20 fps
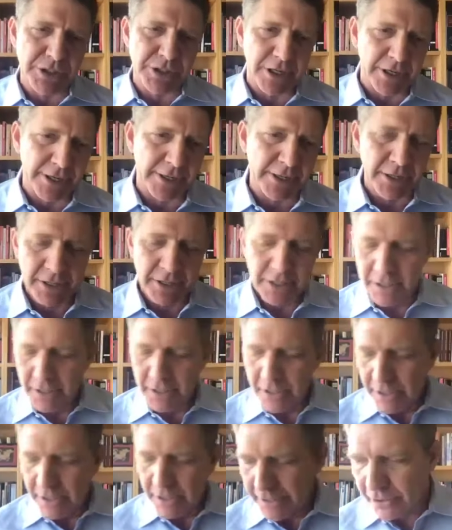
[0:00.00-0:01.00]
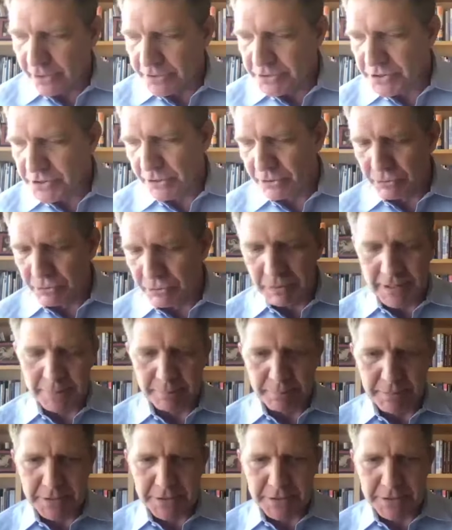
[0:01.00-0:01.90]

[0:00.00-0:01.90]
side. And also, um,